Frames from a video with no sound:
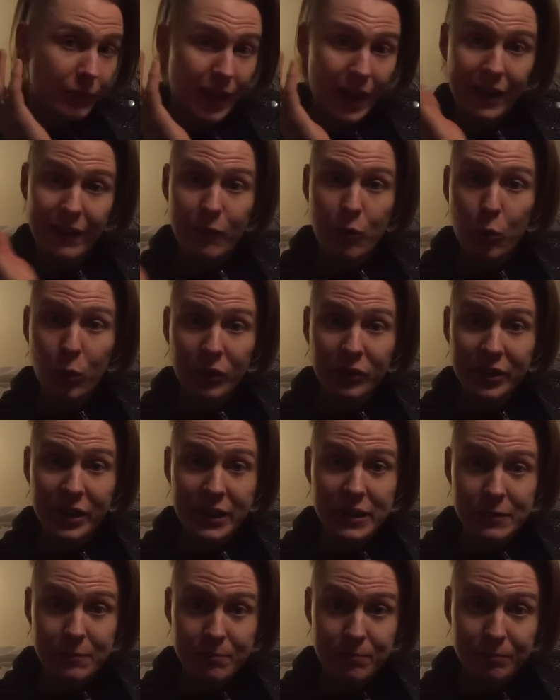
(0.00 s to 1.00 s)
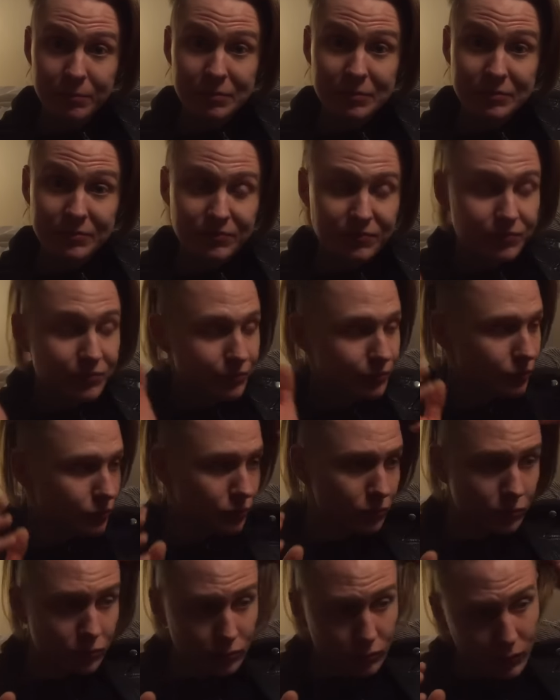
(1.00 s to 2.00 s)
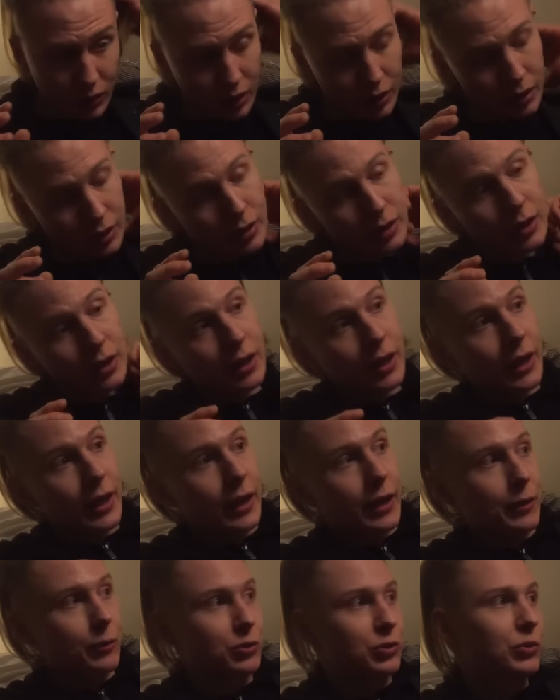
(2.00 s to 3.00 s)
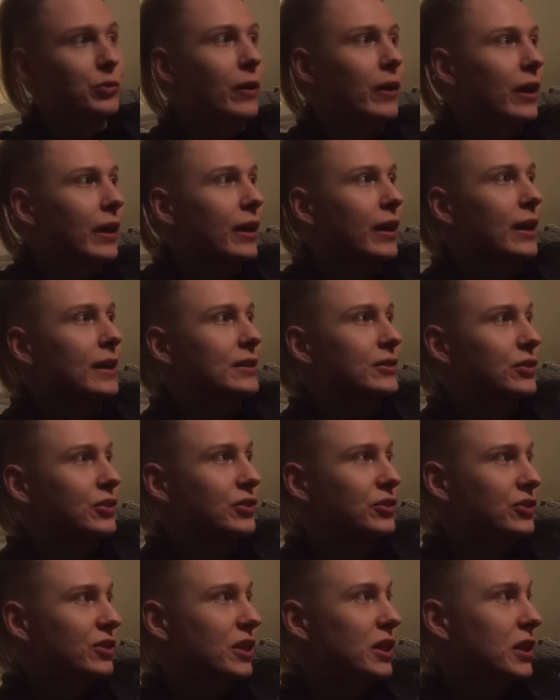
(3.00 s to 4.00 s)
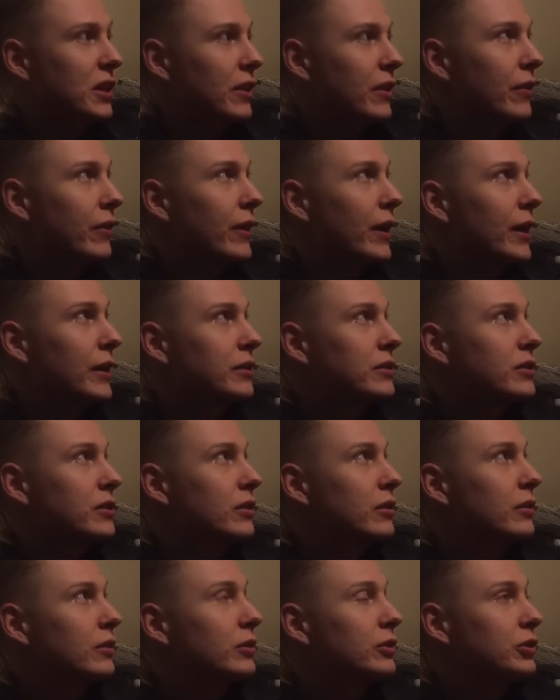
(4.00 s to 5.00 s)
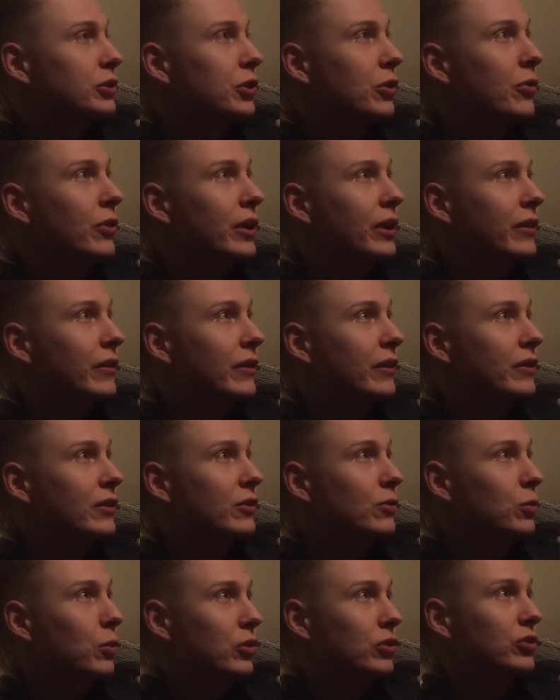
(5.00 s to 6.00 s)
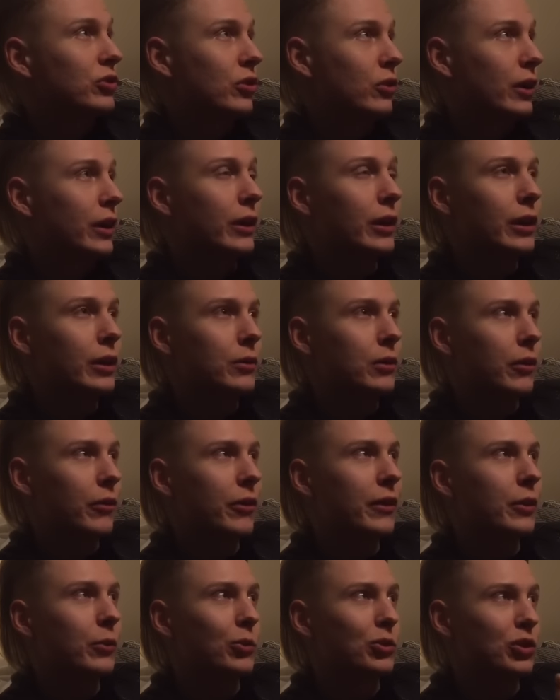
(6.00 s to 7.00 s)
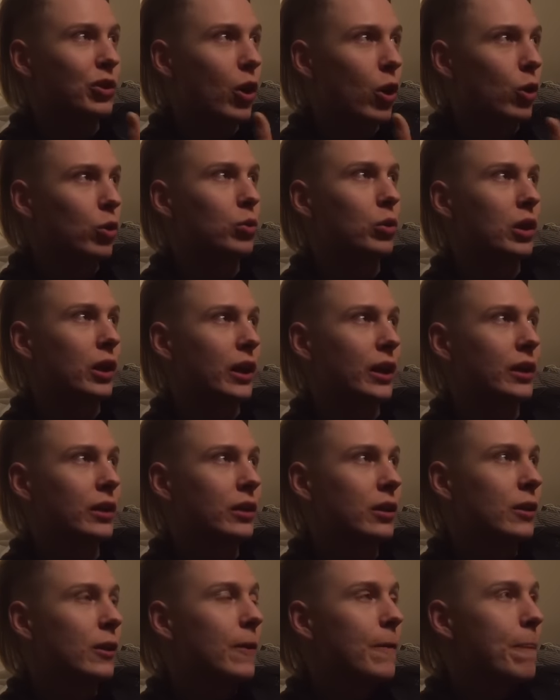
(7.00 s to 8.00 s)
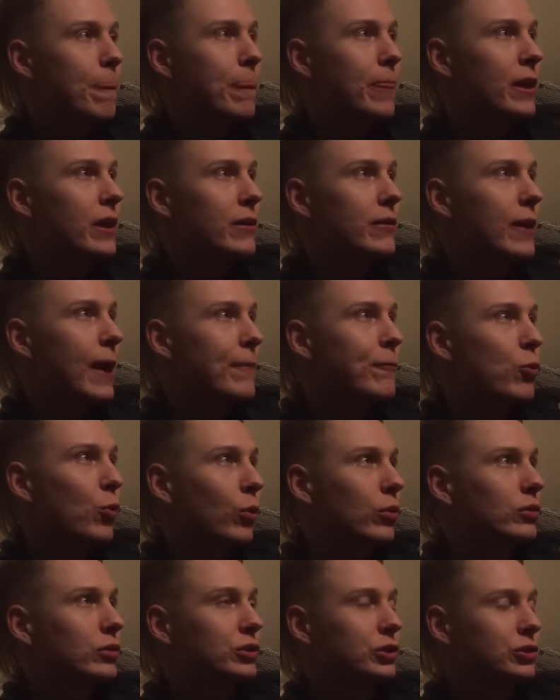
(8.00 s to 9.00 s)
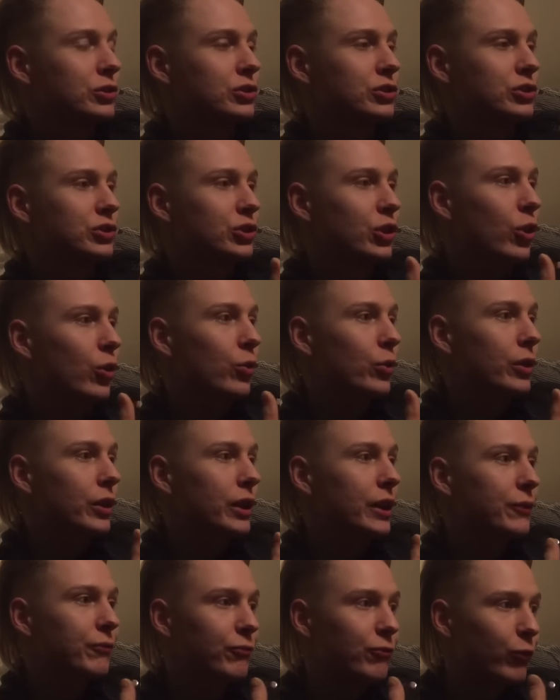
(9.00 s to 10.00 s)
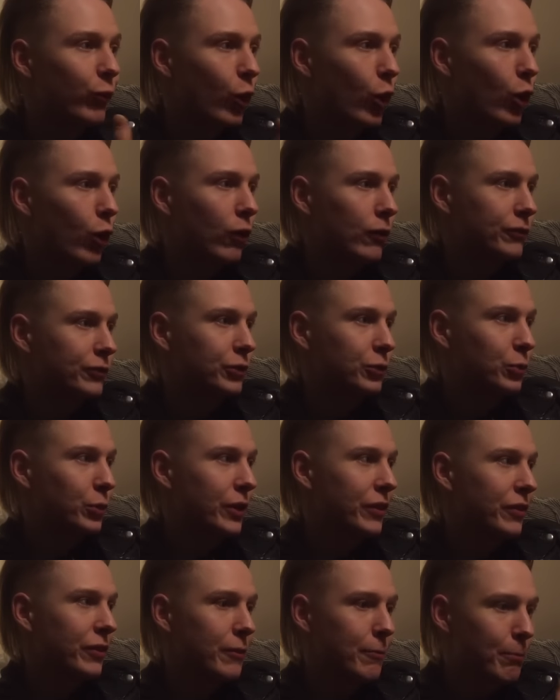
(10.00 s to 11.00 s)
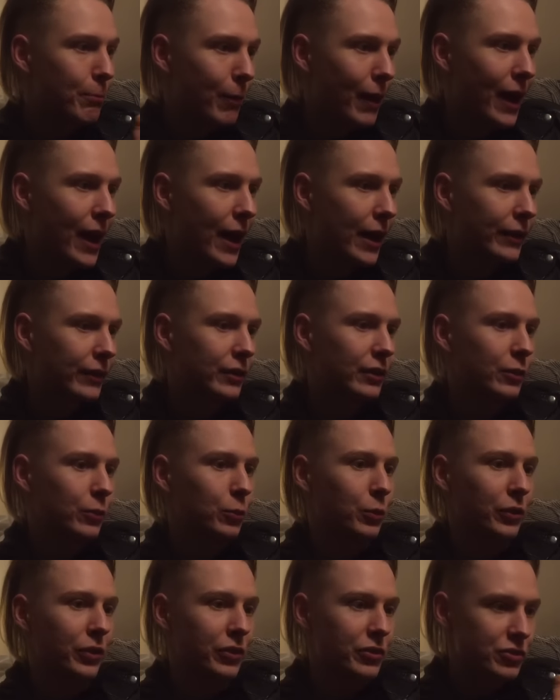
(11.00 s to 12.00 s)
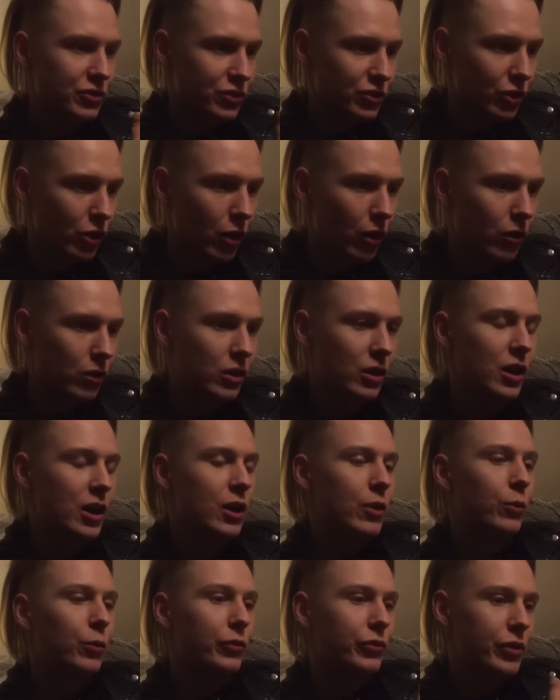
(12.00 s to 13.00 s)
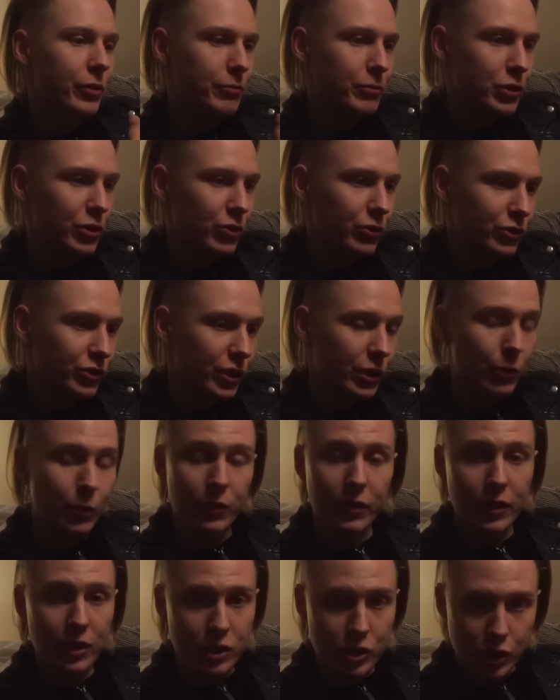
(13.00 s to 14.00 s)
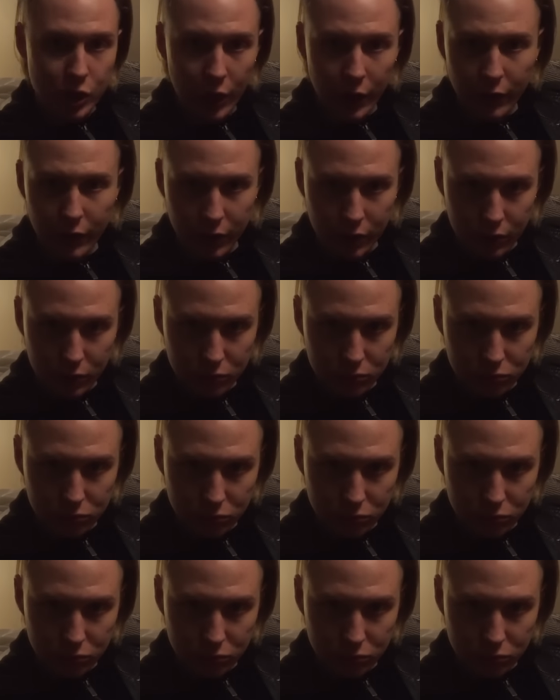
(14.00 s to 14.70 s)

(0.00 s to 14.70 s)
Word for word: And everyone did. And it was really nice to see that during this one song, it, it, I think it was Holy, that everyone was just so involved with the band, with the song, with the music, with each other